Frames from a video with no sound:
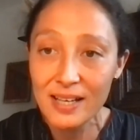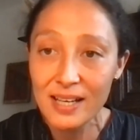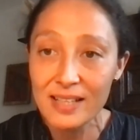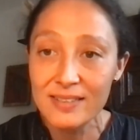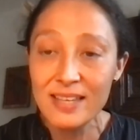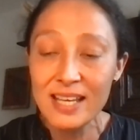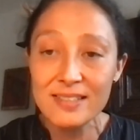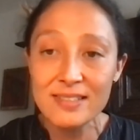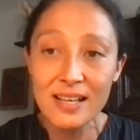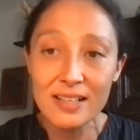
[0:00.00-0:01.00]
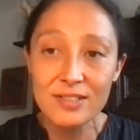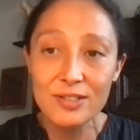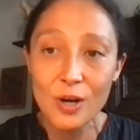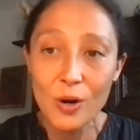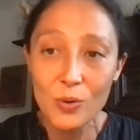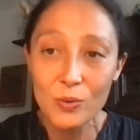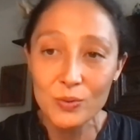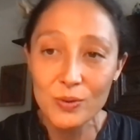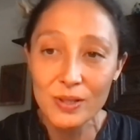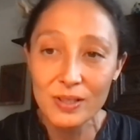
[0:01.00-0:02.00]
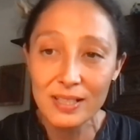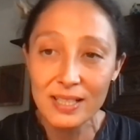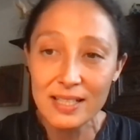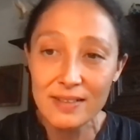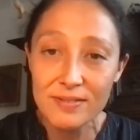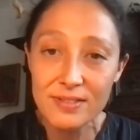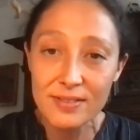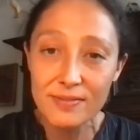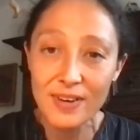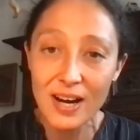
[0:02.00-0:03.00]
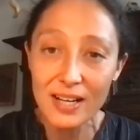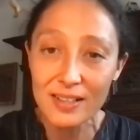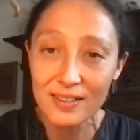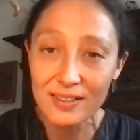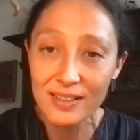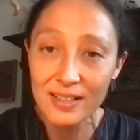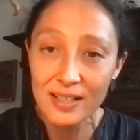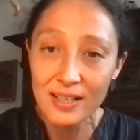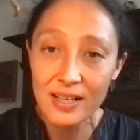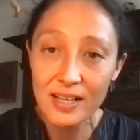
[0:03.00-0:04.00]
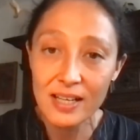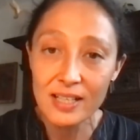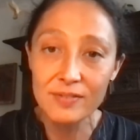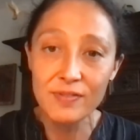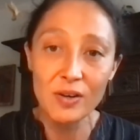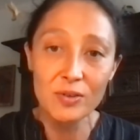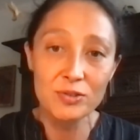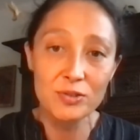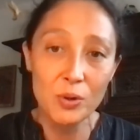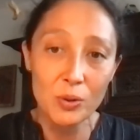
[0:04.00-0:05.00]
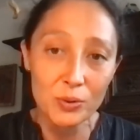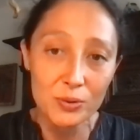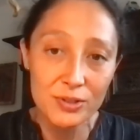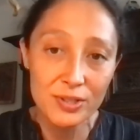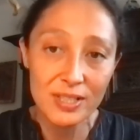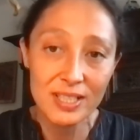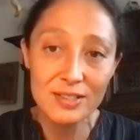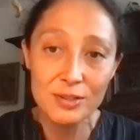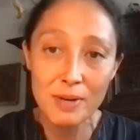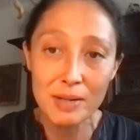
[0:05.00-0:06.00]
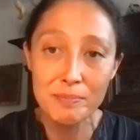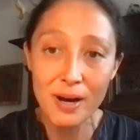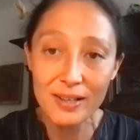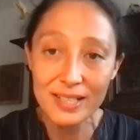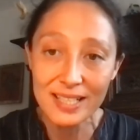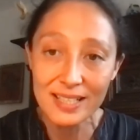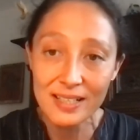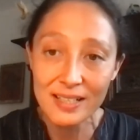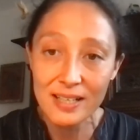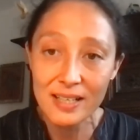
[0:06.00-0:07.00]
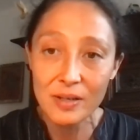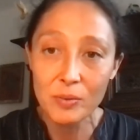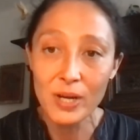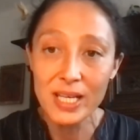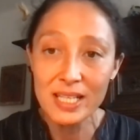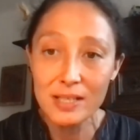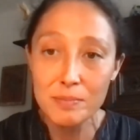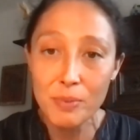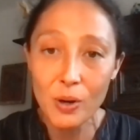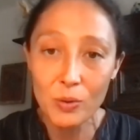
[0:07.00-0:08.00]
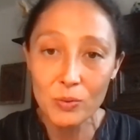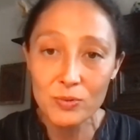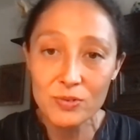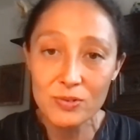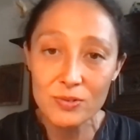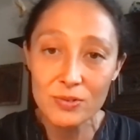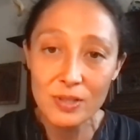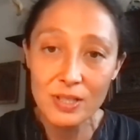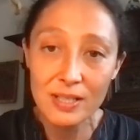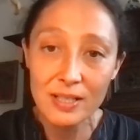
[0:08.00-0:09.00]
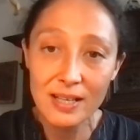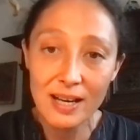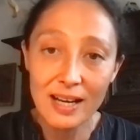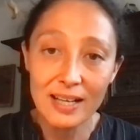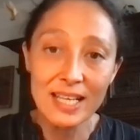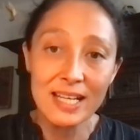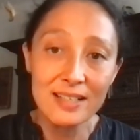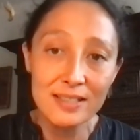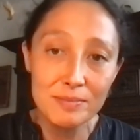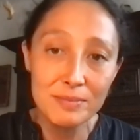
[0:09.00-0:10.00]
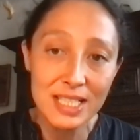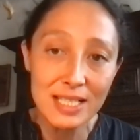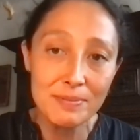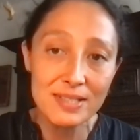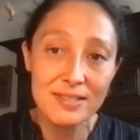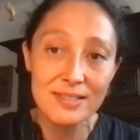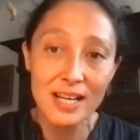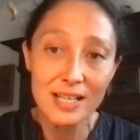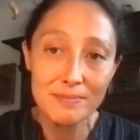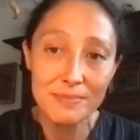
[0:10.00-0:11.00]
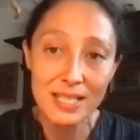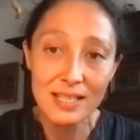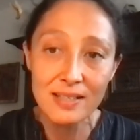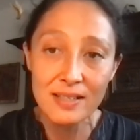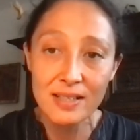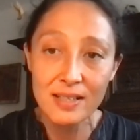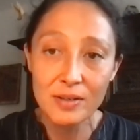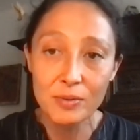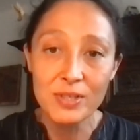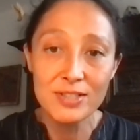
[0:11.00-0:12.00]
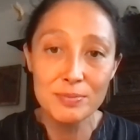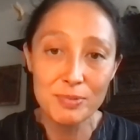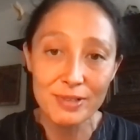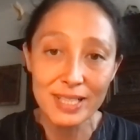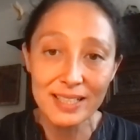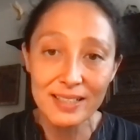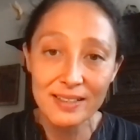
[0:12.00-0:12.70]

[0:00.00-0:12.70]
It tastes like stone, leaves, fire. It falls cold into my body, waking the bones. I hear them deep inside me, whispering,